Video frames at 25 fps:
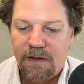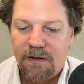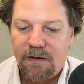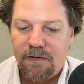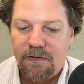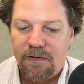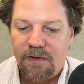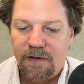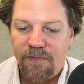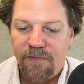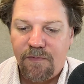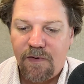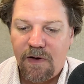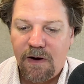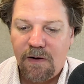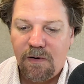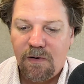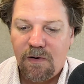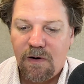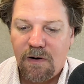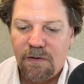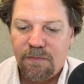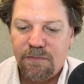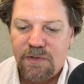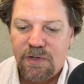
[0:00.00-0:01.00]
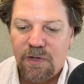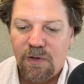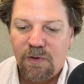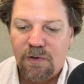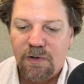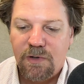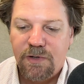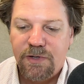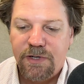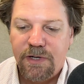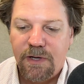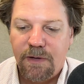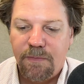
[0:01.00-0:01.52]
The firearms
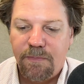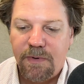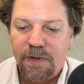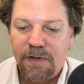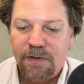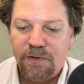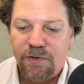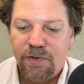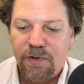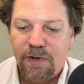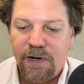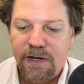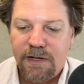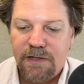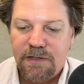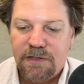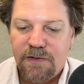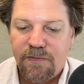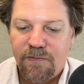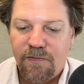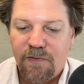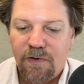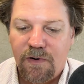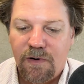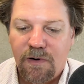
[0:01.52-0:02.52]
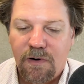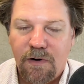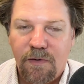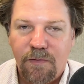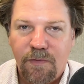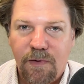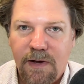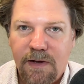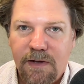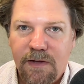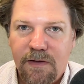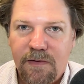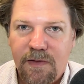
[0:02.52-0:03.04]
ownership and transfer are
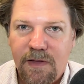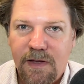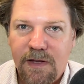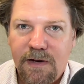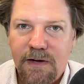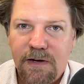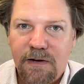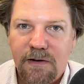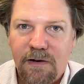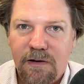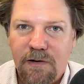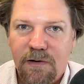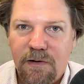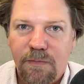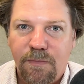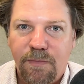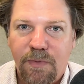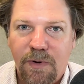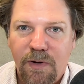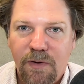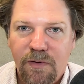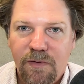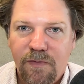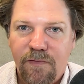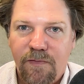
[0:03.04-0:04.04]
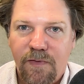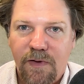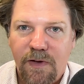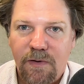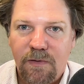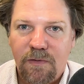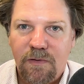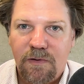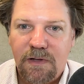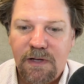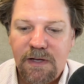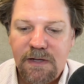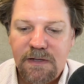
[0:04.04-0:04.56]
regulated under both
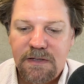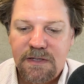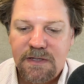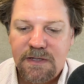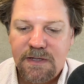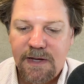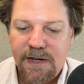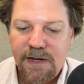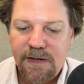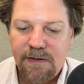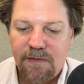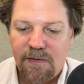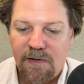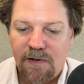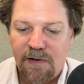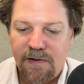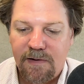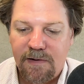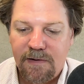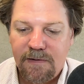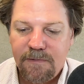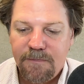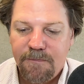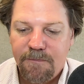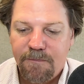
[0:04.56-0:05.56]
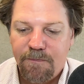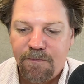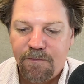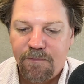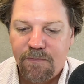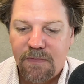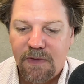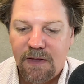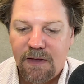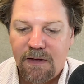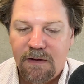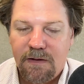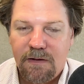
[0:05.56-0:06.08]
federal and state law.
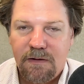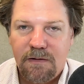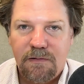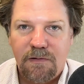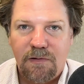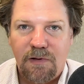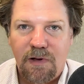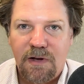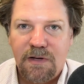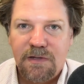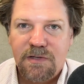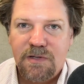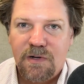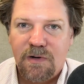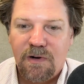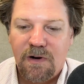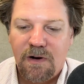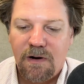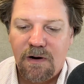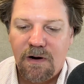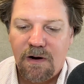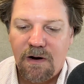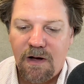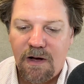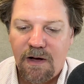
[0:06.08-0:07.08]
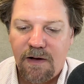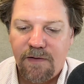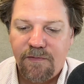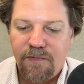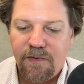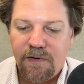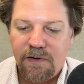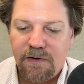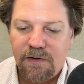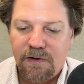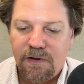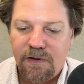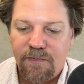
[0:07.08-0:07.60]
Laws are
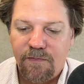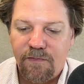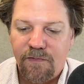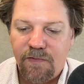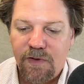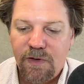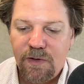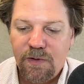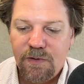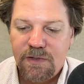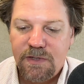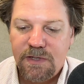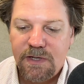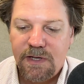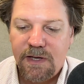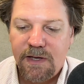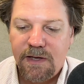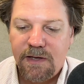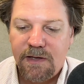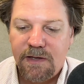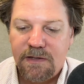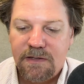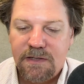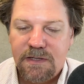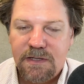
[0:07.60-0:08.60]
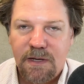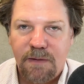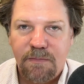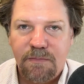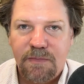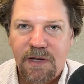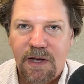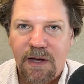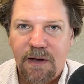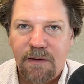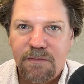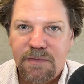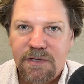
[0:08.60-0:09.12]
often confusing and
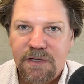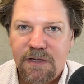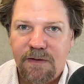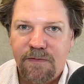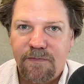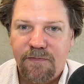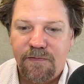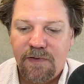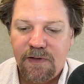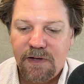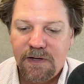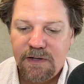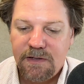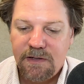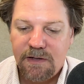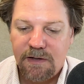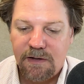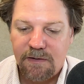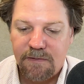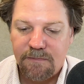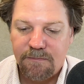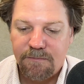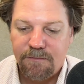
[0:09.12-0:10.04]
sometimes conflicting,